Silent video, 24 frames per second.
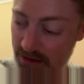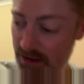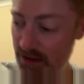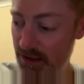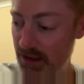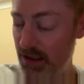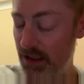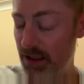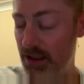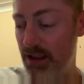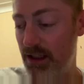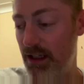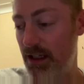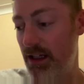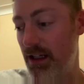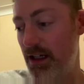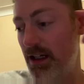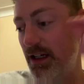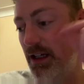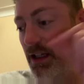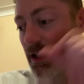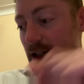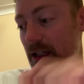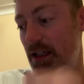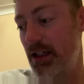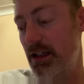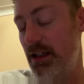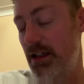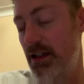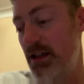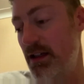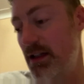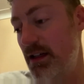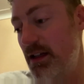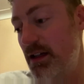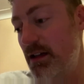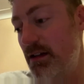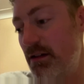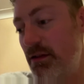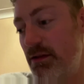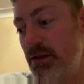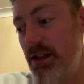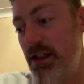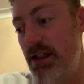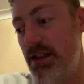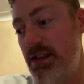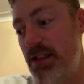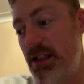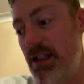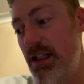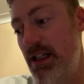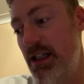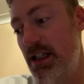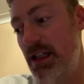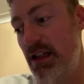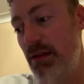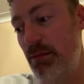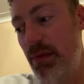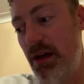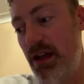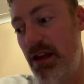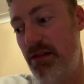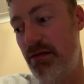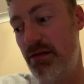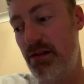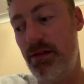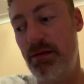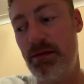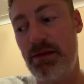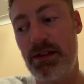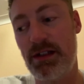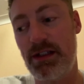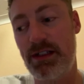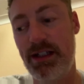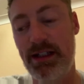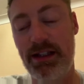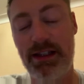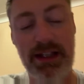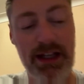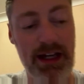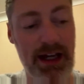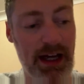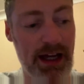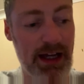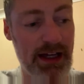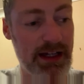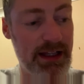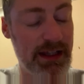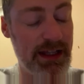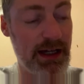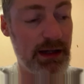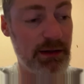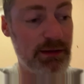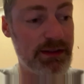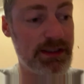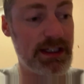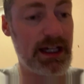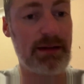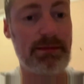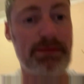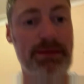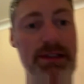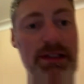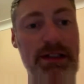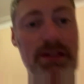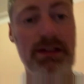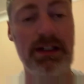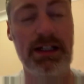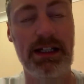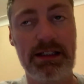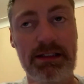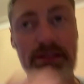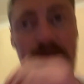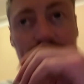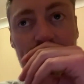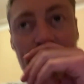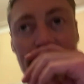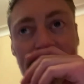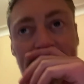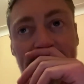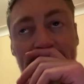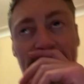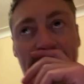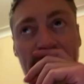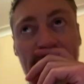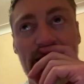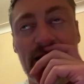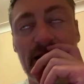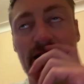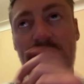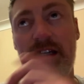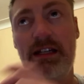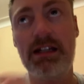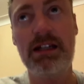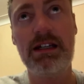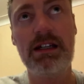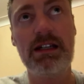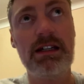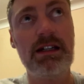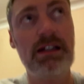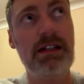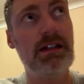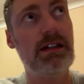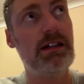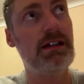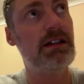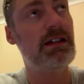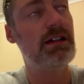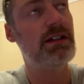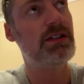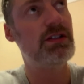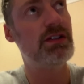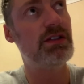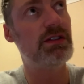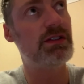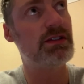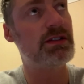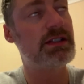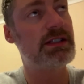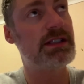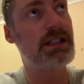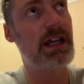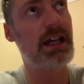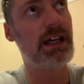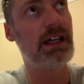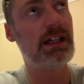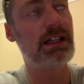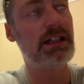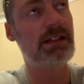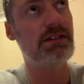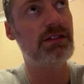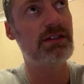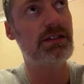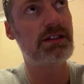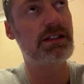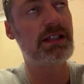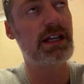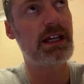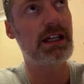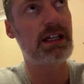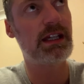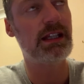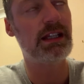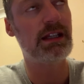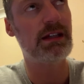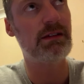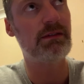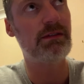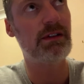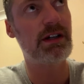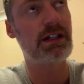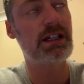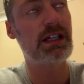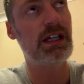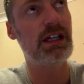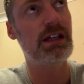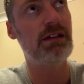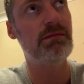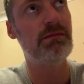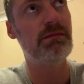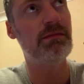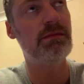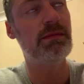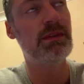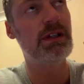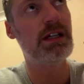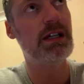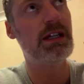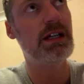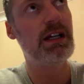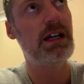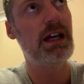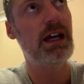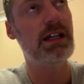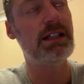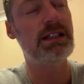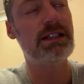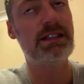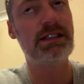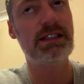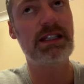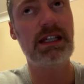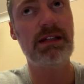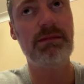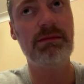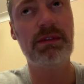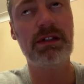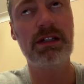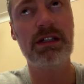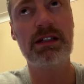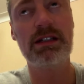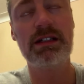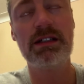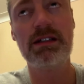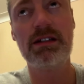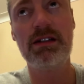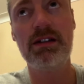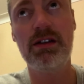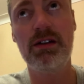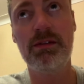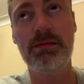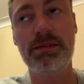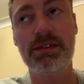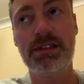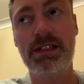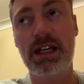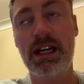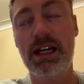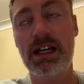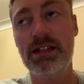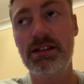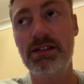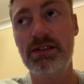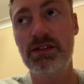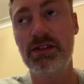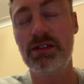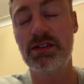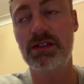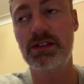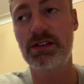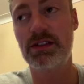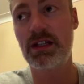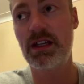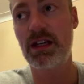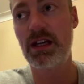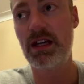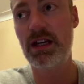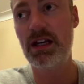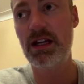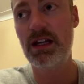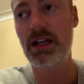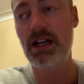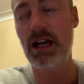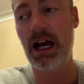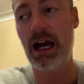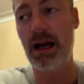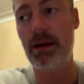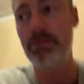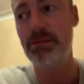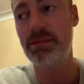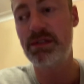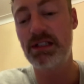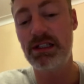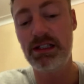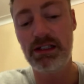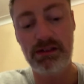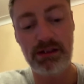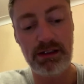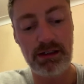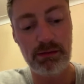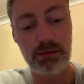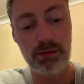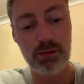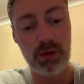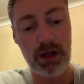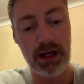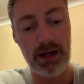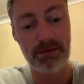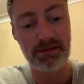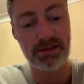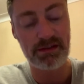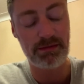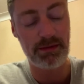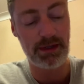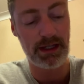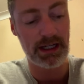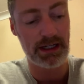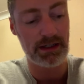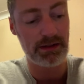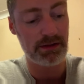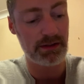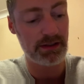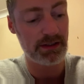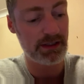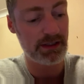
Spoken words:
and then I was asked to clean the bathroom, so I did that. That was absolutely exhausting. Just taking the vacuum and the steamer upstairs just absolutely wiped me out.